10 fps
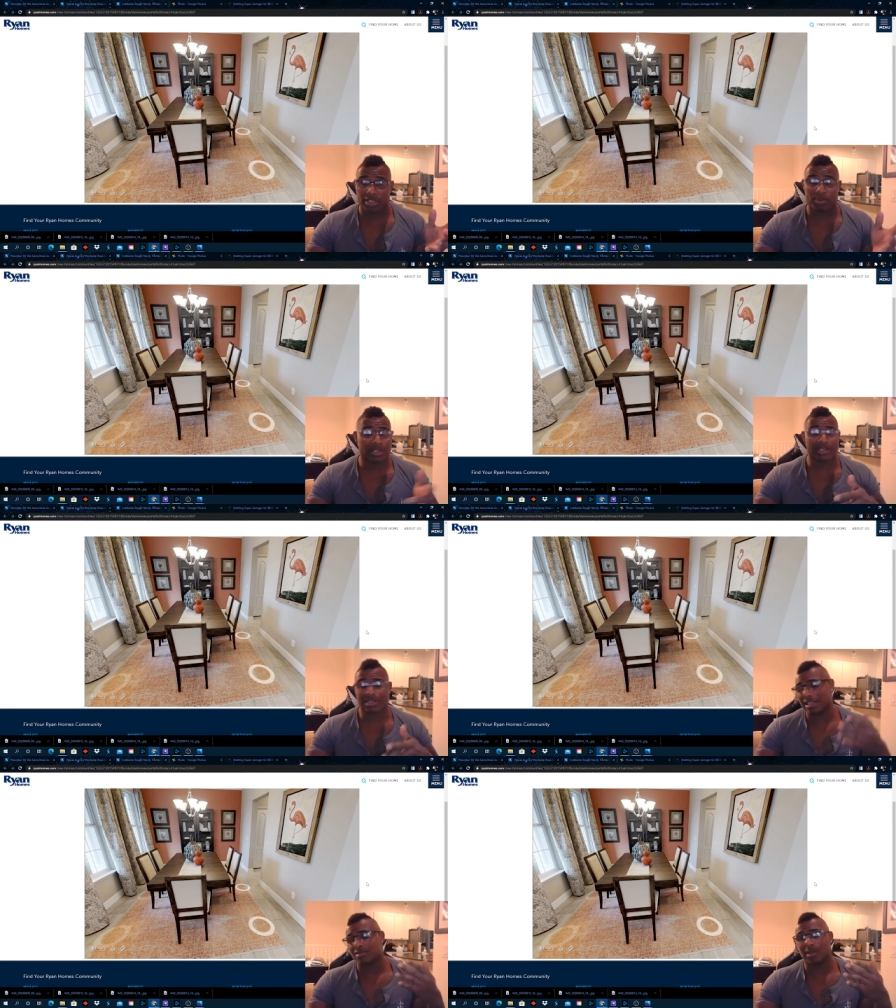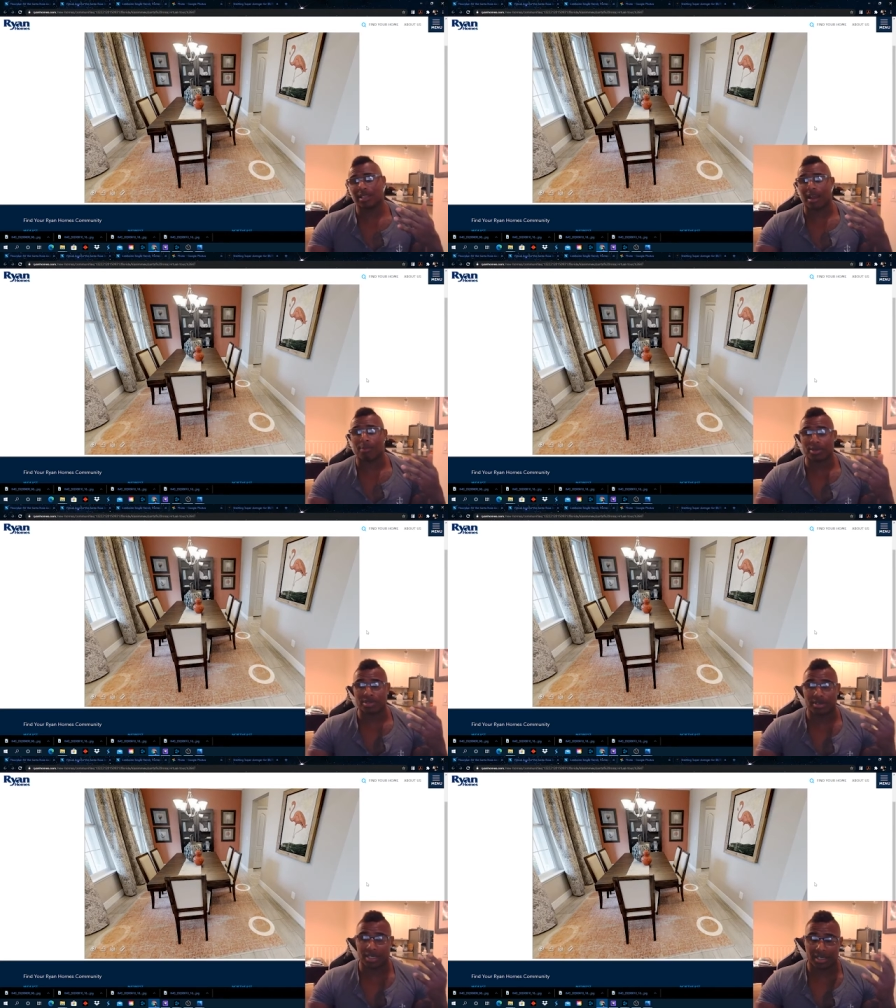But this gives me the
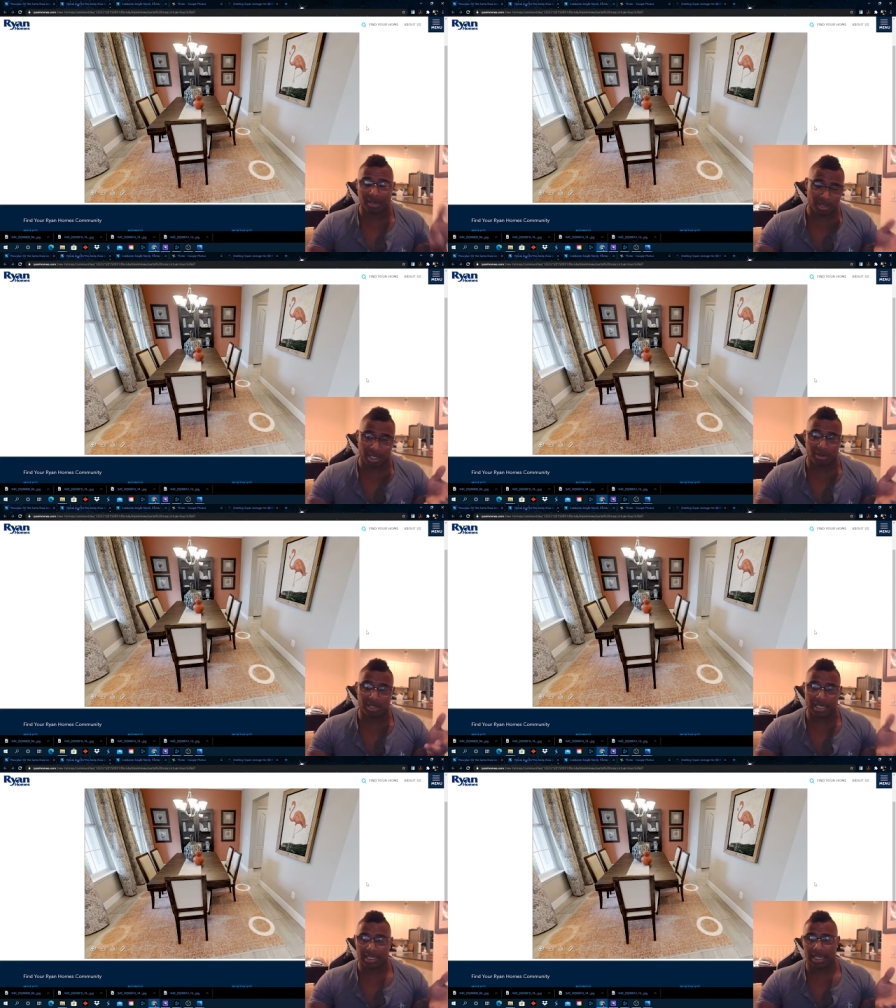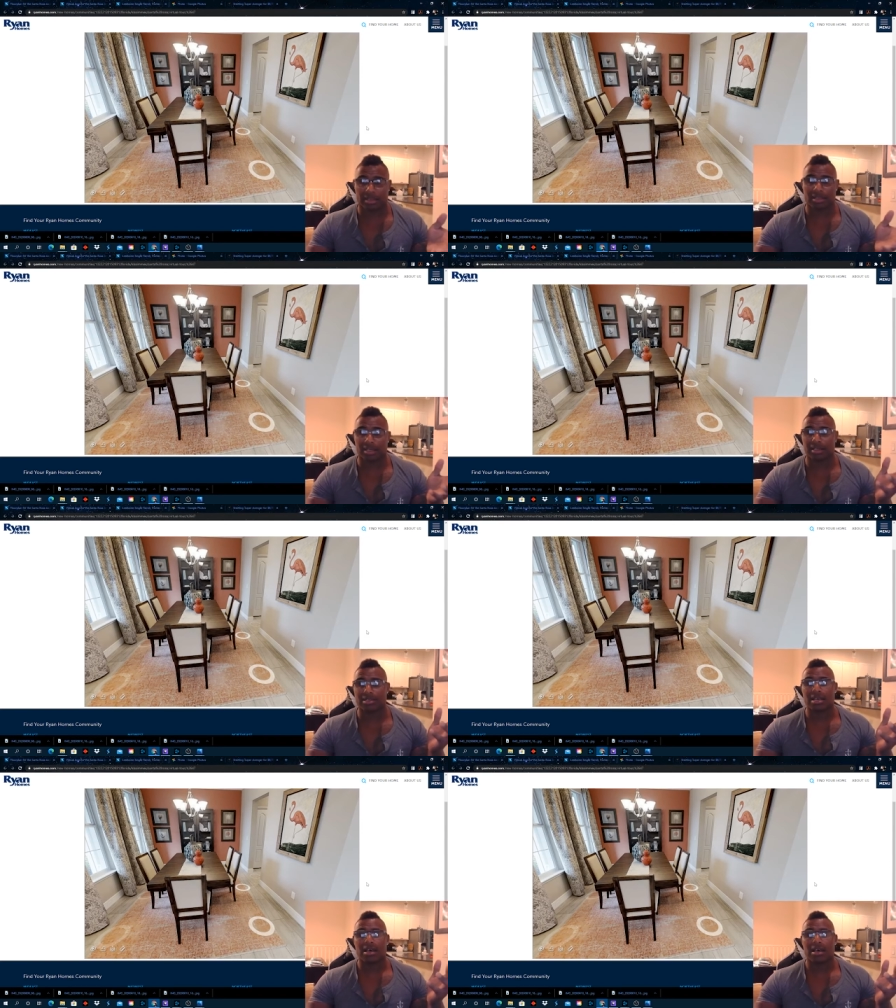opportunity to grow and get things